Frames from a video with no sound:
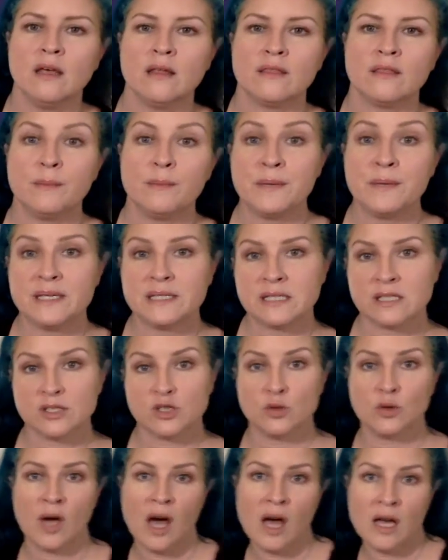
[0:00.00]
the pieces
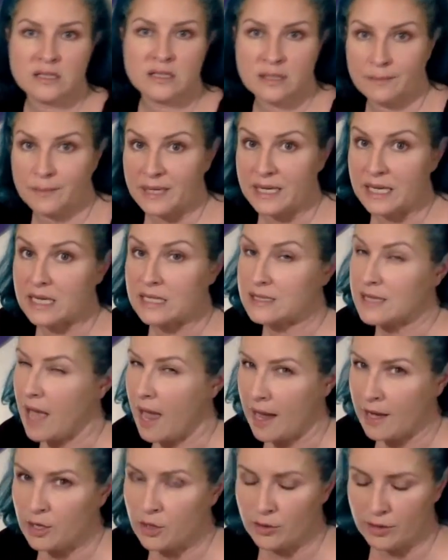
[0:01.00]
you cut to be as
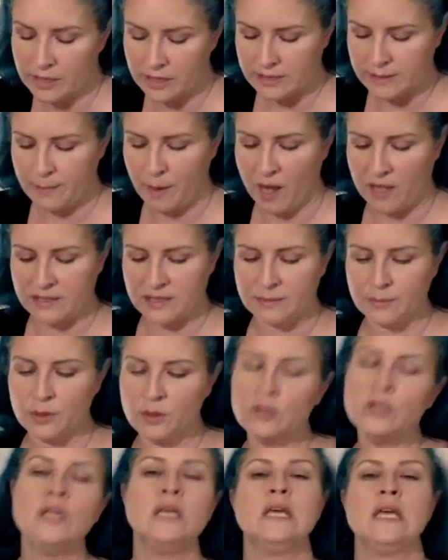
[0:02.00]
accurate as
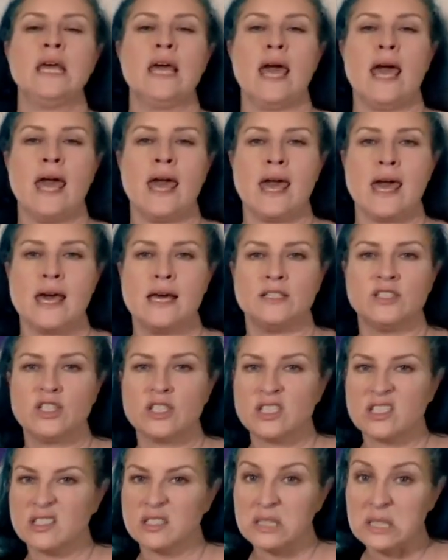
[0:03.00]
possible. And
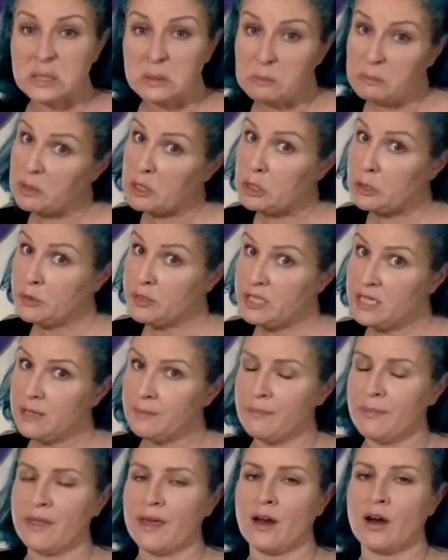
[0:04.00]
just a little pro
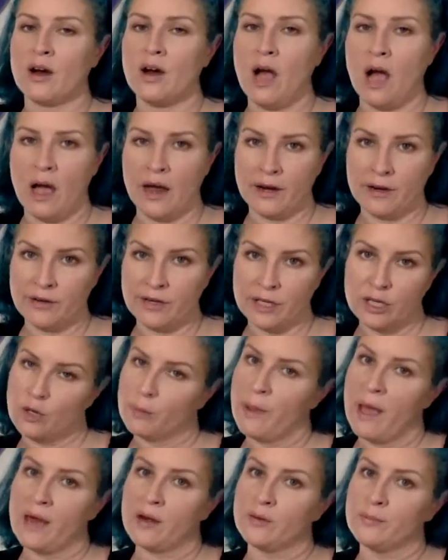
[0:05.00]
tip there, ironing your
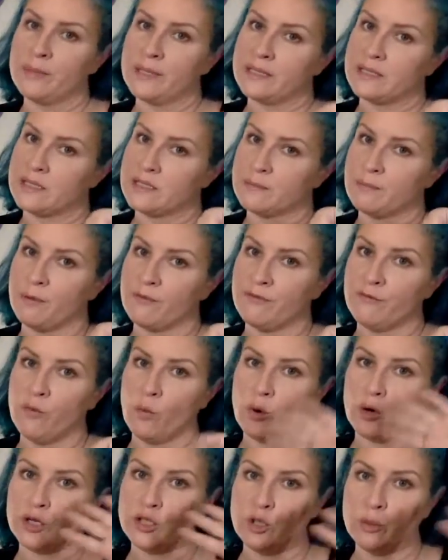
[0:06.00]
pattern pieces
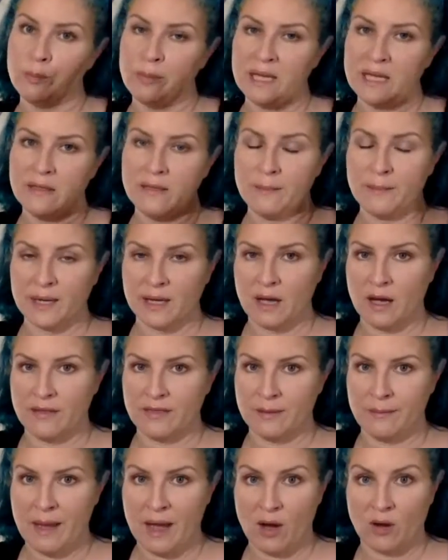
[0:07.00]
before you pin them and cut
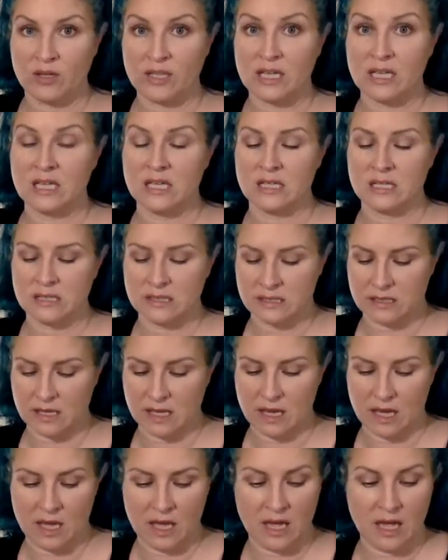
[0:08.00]
them out is
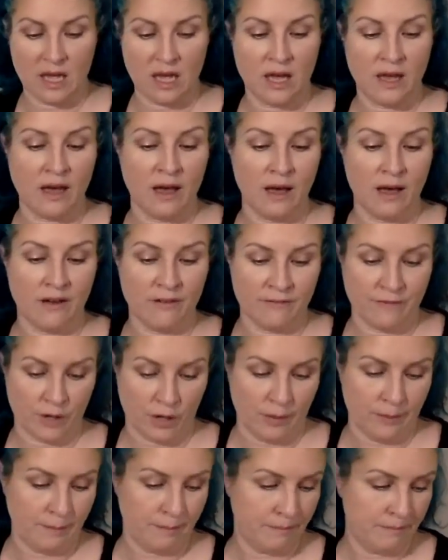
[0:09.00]

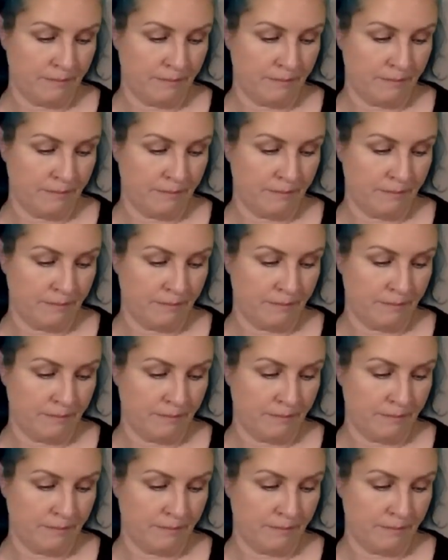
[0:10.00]
very